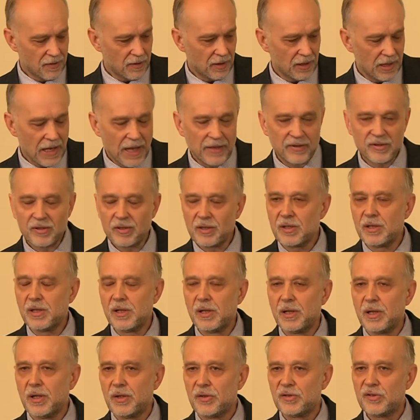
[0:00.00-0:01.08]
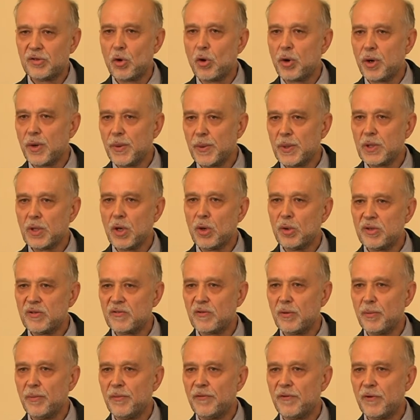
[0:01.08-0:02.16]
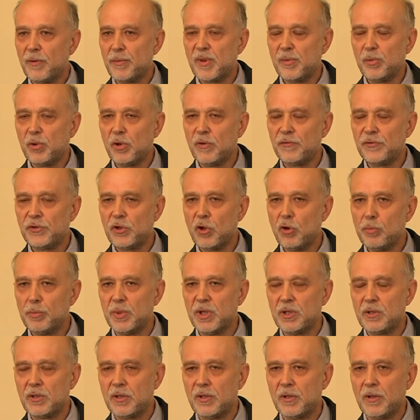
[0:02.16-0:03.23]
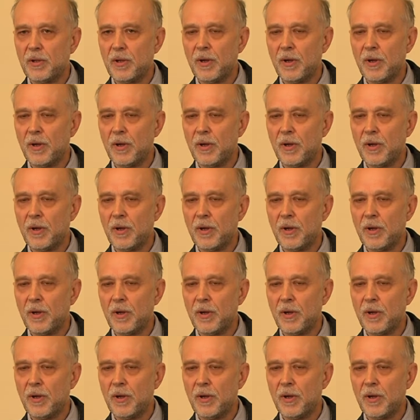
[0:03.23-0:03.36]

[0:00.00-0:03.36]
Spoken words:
classical story we know is from the book of Tobit.